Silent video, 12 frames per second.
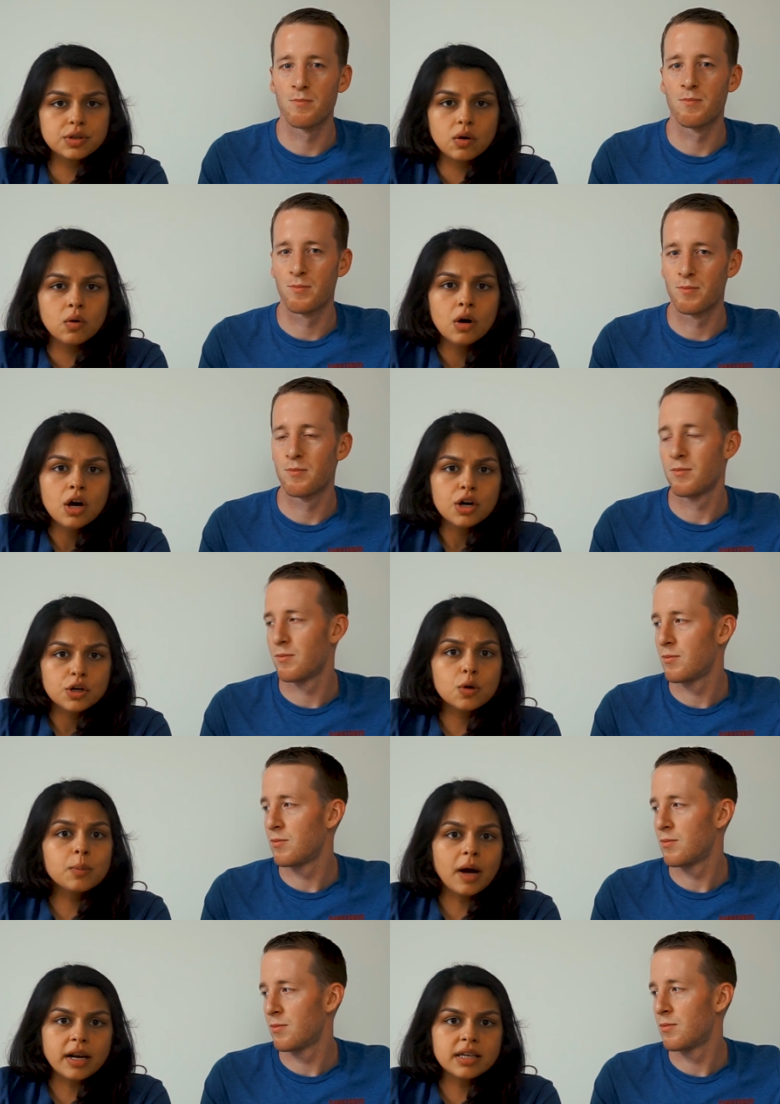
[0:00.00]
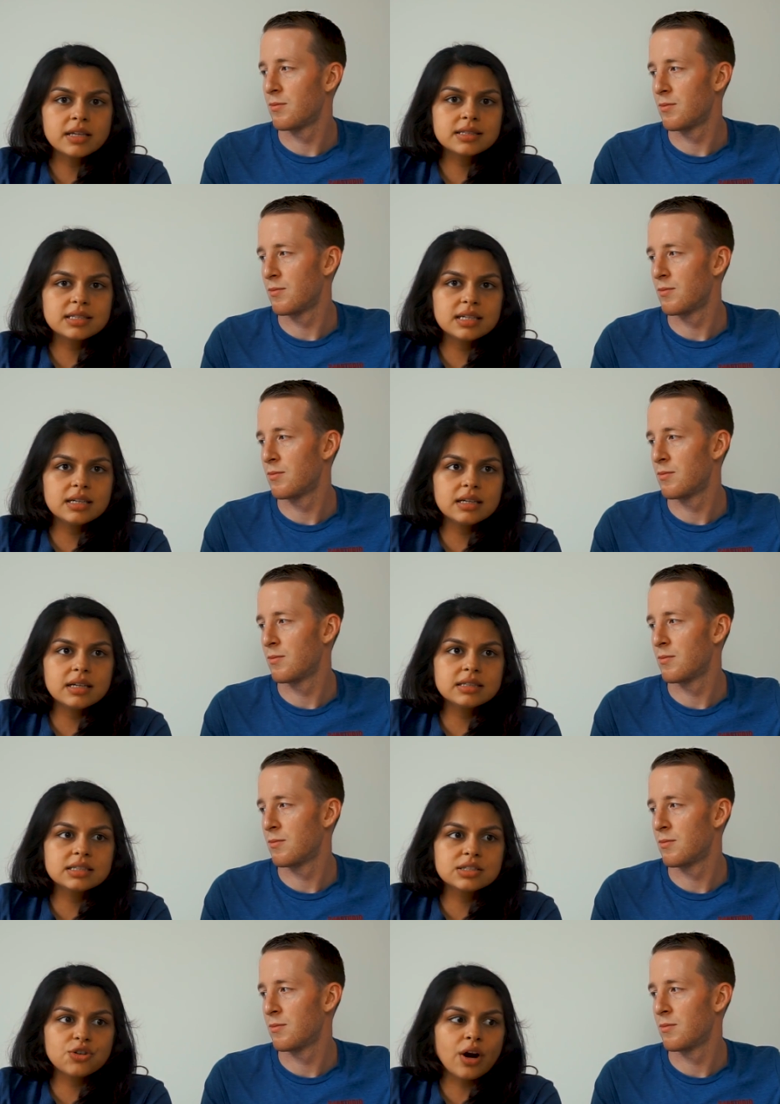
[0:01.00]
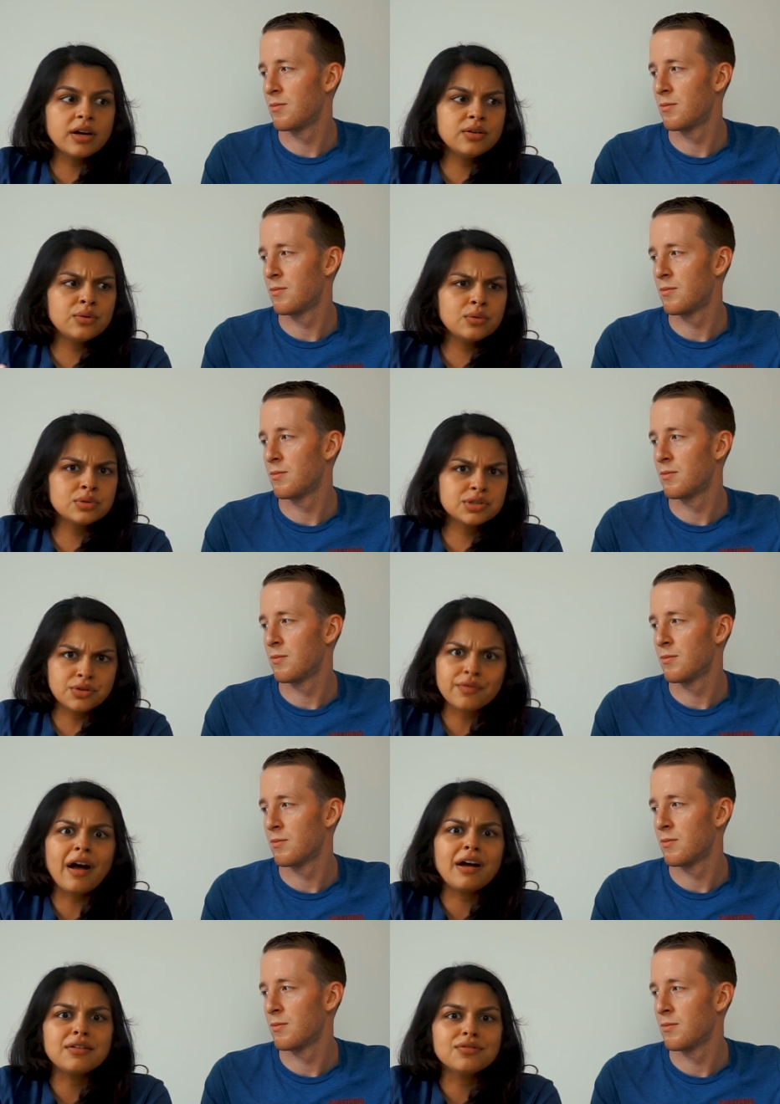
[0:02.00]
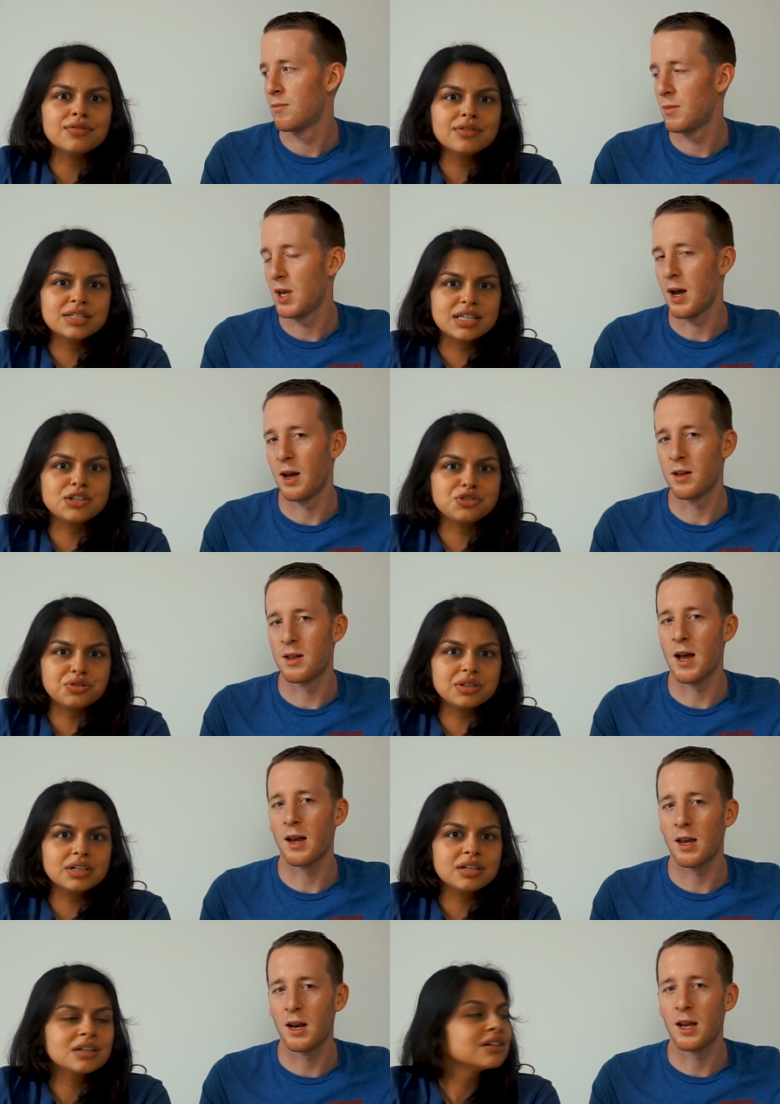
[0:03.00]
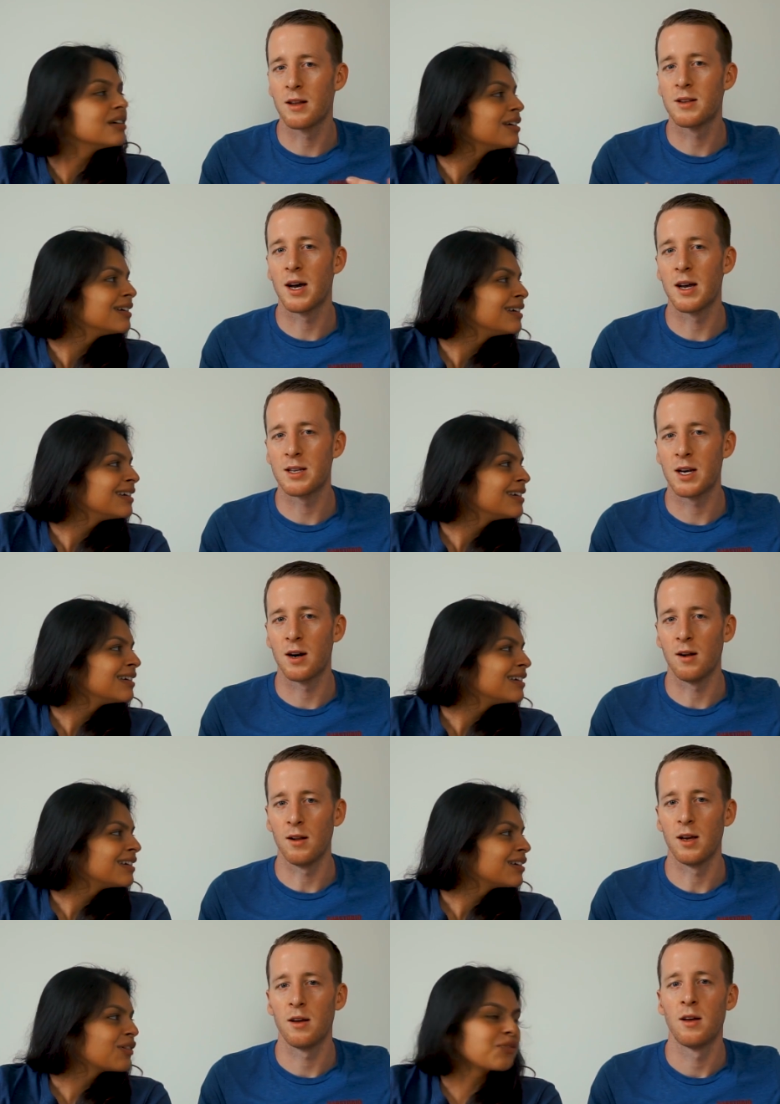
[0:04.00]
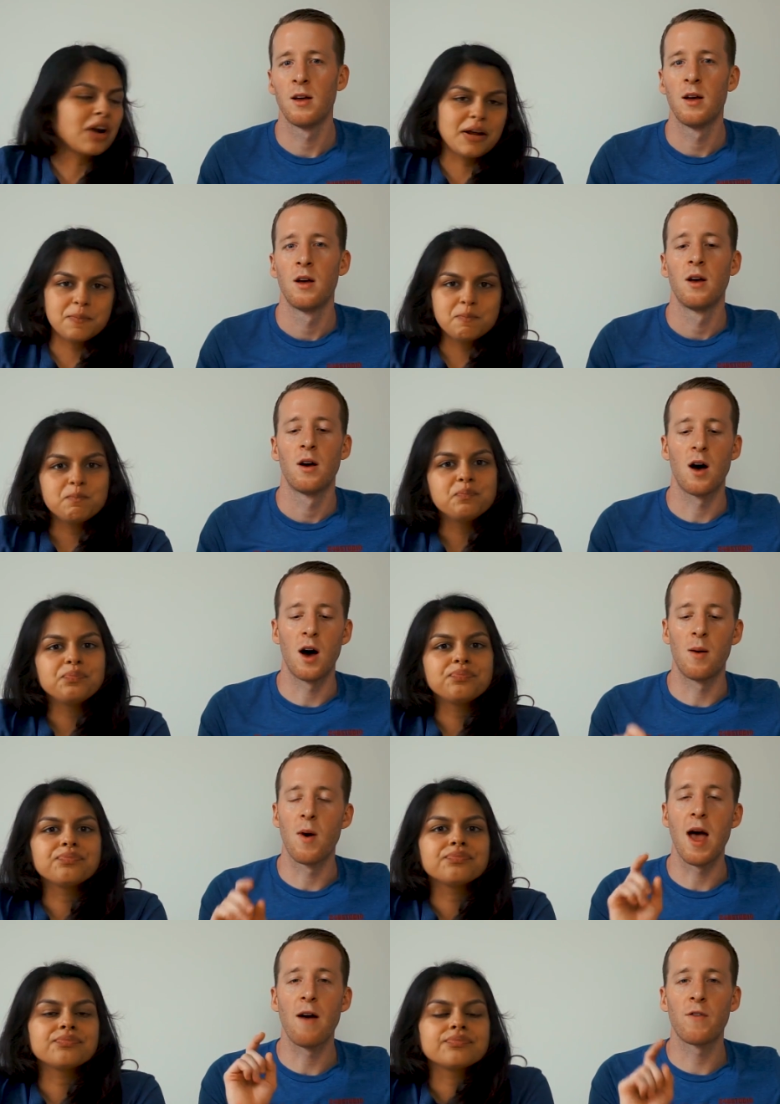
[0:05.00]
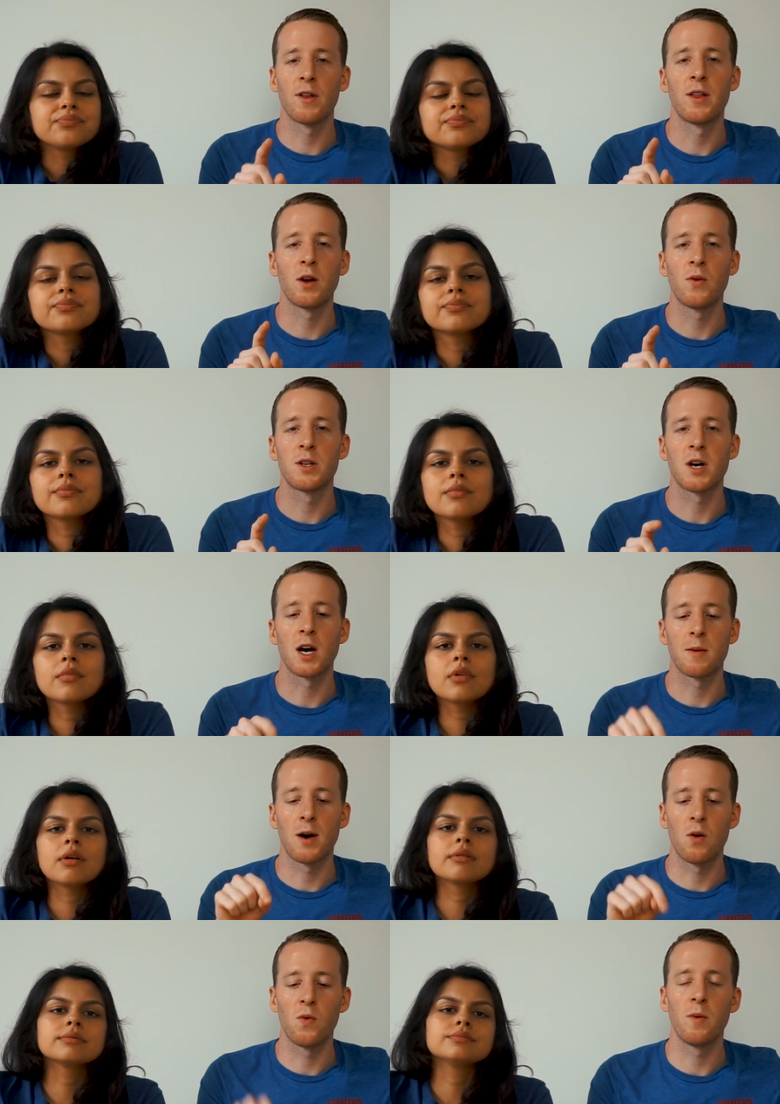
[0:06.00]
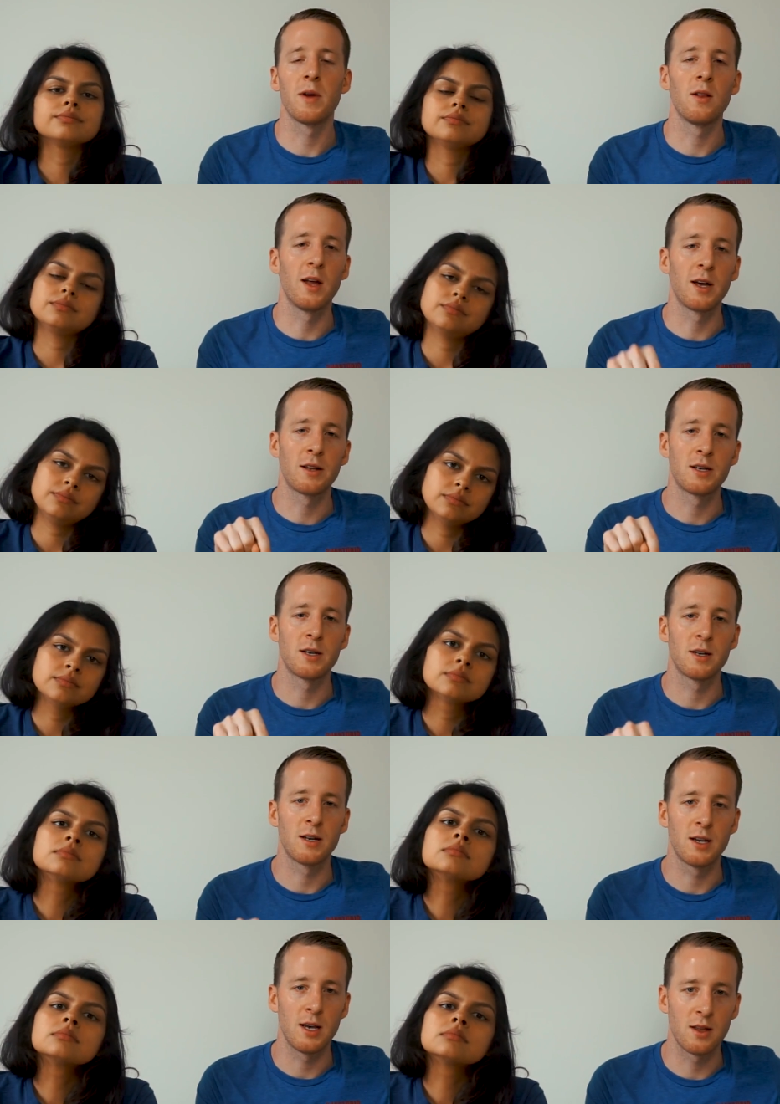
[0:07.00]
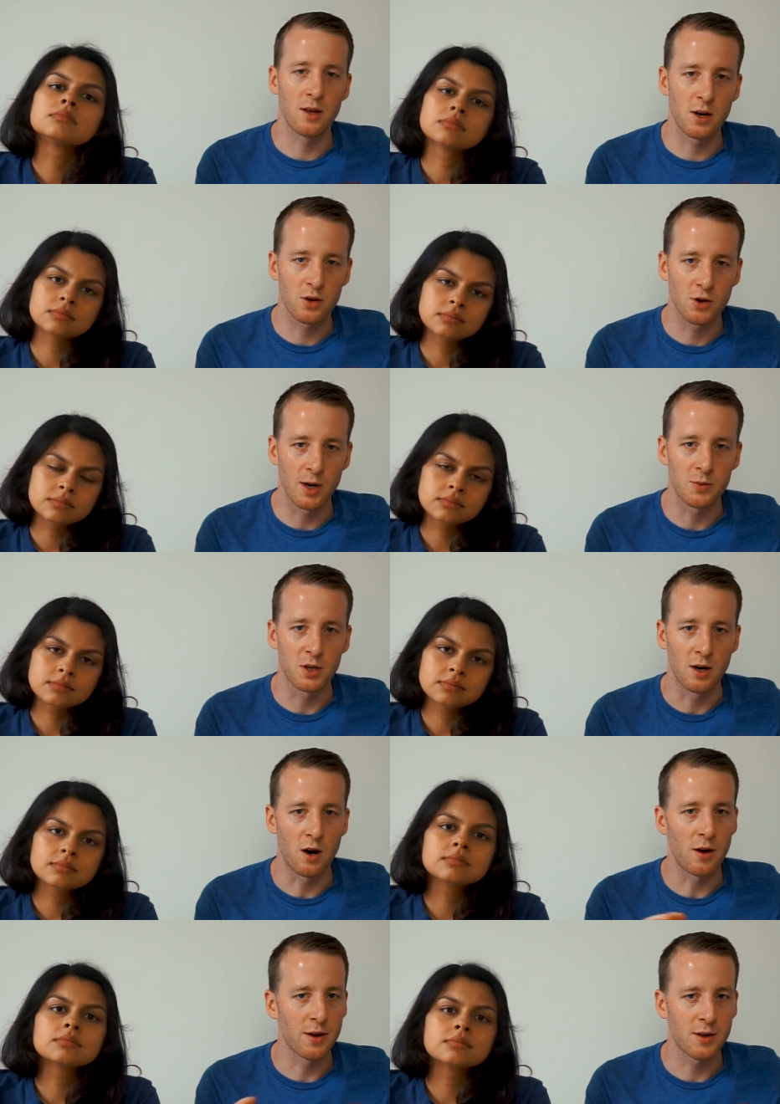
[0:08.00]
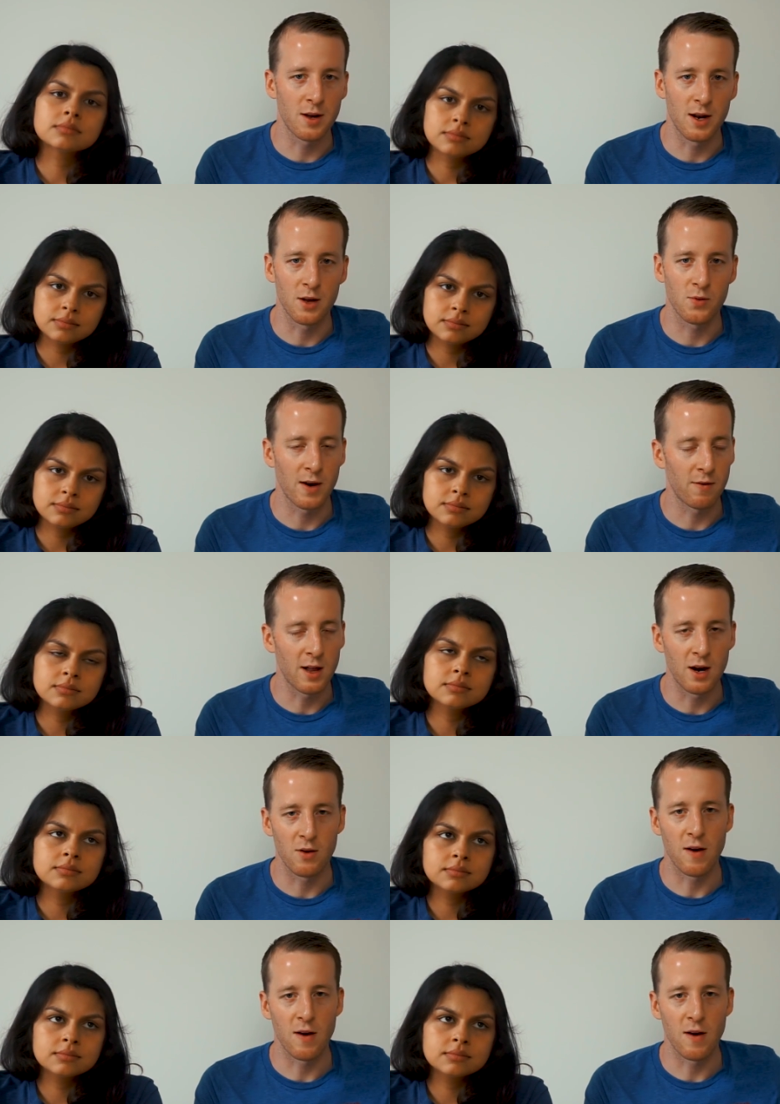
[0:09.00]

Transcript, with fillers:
Speaker 1: so your body it's it's trying to survive. Yeah, it's not
Speaker 2: getting it dietarily. Right. Um, everything we talk about will be linked in the description all the studies. We have a lot